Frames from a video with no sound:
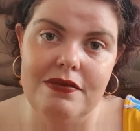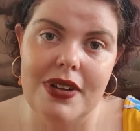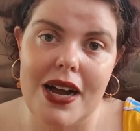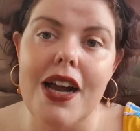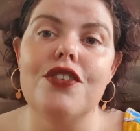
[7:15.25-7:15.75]

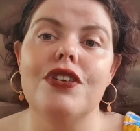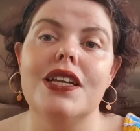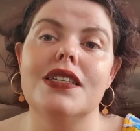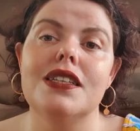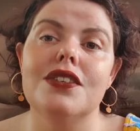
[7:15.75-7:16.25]
I
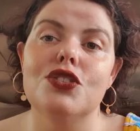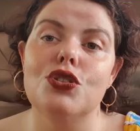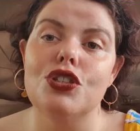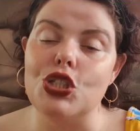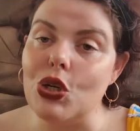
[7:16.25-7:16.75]
read
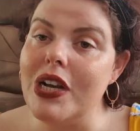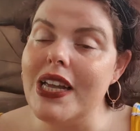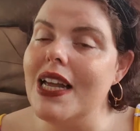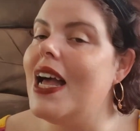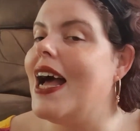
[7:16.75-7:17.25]
to enjoy
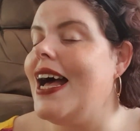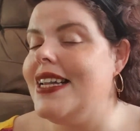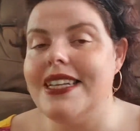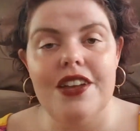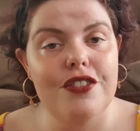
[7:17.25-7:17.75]
it,
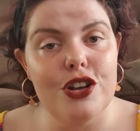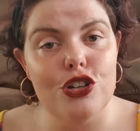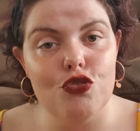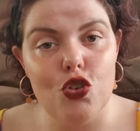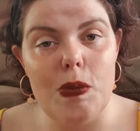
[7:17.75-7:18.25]
and if
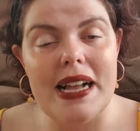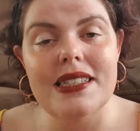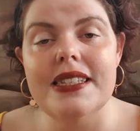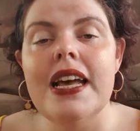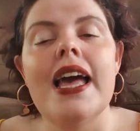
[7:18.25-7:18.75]
there's
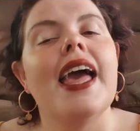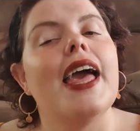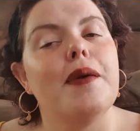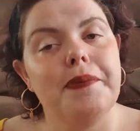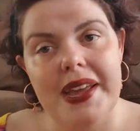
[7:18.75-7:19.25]
romance,
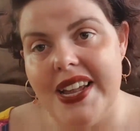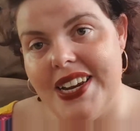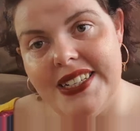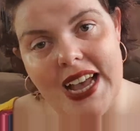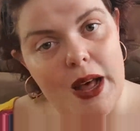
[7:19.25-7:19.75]
it better
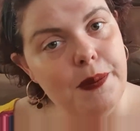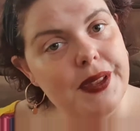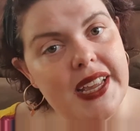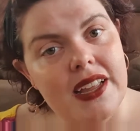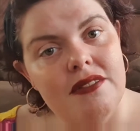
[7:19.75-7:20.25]
end
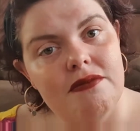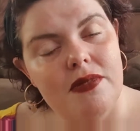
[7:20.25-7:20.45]
happily.